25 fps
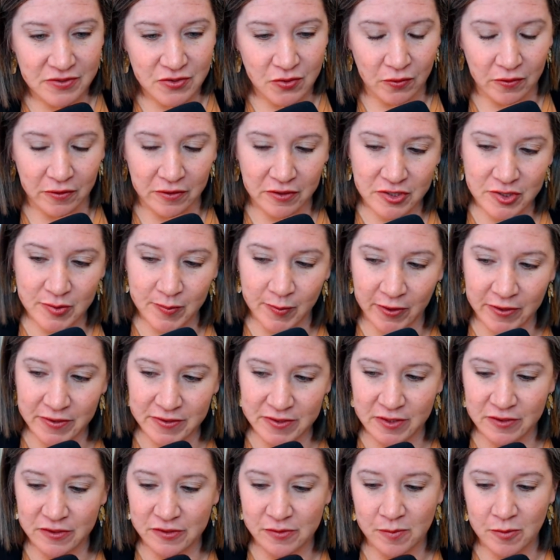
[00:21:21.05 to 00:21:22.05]
or express
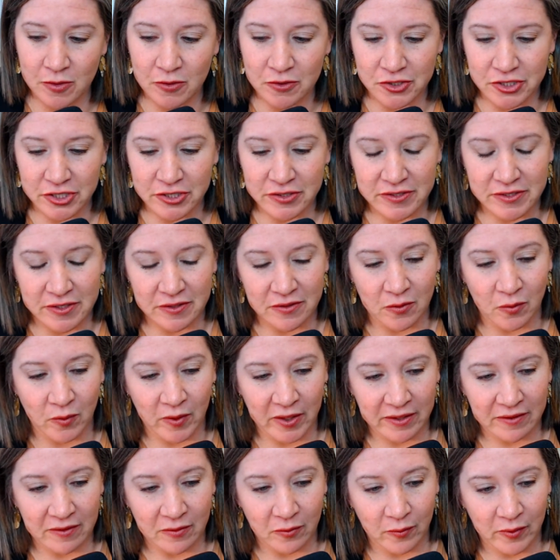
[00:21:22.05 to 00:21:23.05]
his emotions in the
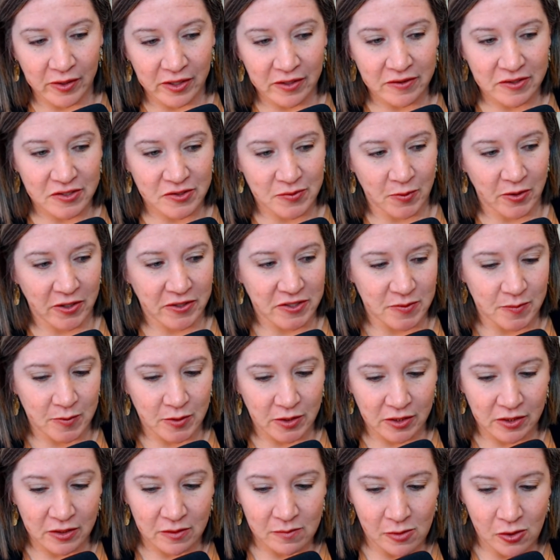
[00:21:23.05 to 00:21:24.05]
way that we express
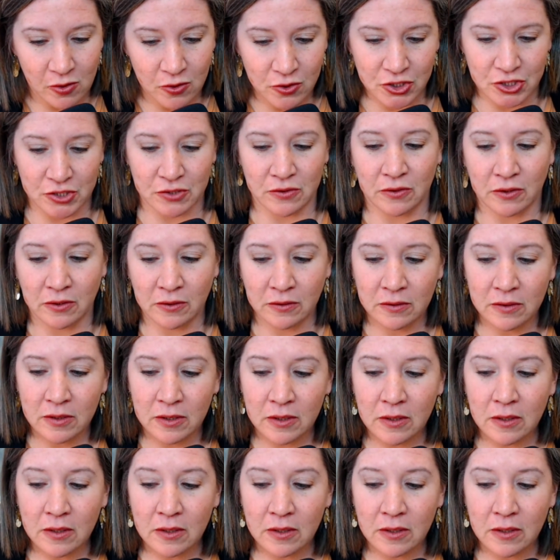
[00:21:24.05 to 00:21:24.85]
being emotional,